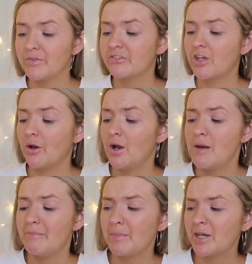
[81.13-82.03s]
So
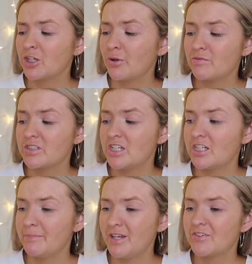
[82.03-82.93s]
my microwave was
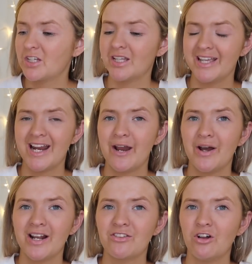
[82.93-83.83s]
needing a bit of a clean
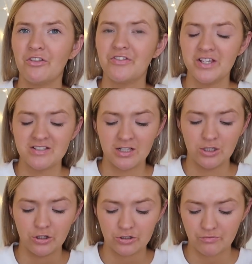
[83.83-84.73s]
out and I thought this
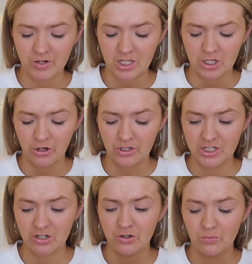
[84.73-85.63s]
looks really good.
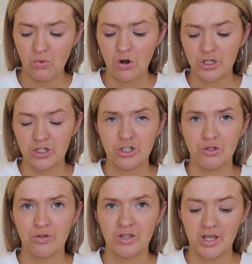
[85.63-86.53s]
I don't know what you
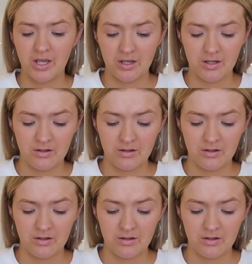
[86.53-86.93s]
do with it.